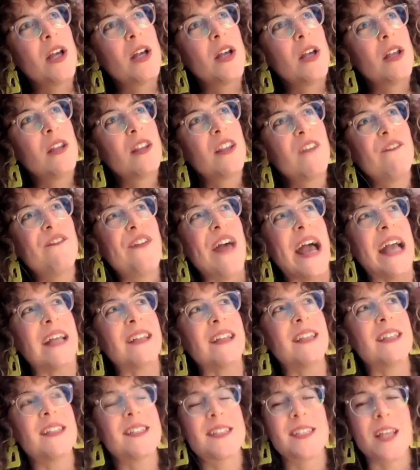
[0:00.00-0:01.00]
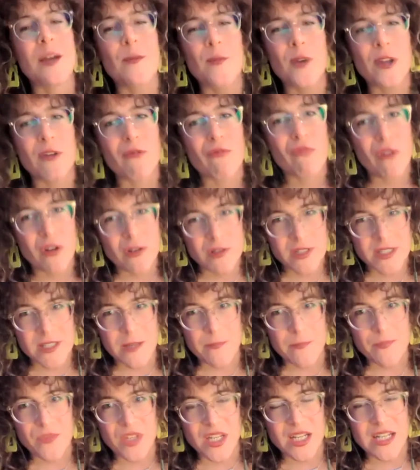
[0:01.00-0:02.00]
the fact that someone wrote
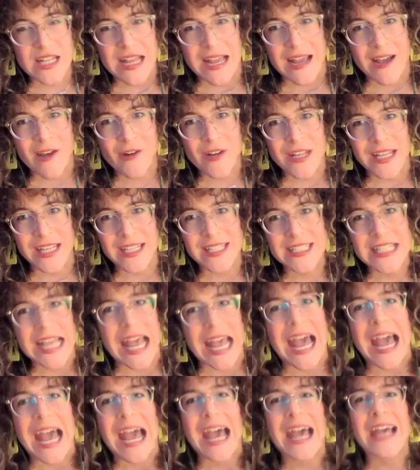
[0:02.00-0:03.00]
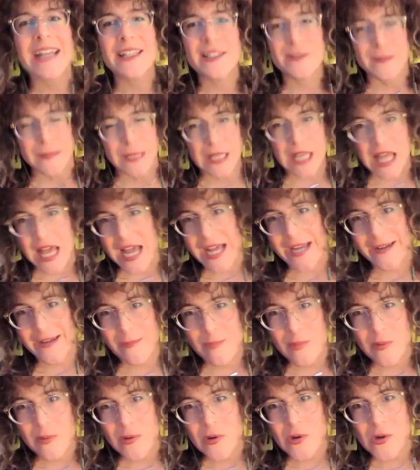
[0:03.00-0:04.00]
something down is as
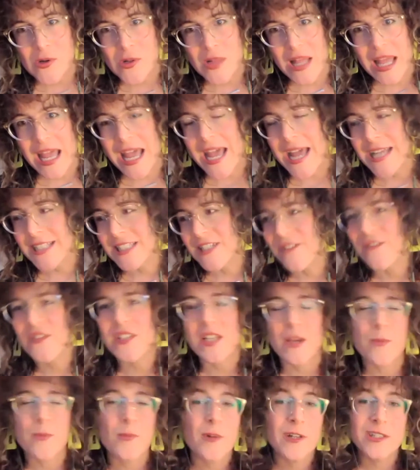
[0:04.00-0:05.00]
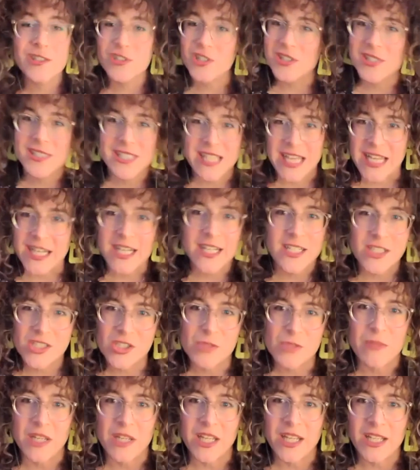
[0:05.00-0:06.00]
reliable as if someone just said it to
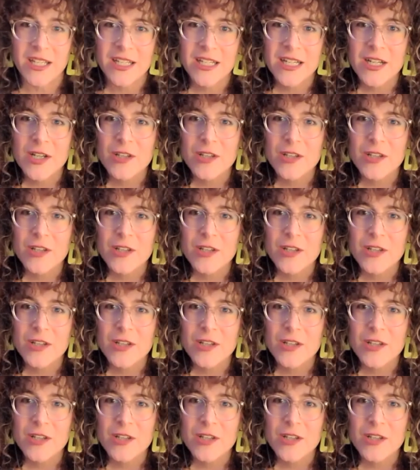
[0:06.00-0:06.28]
me.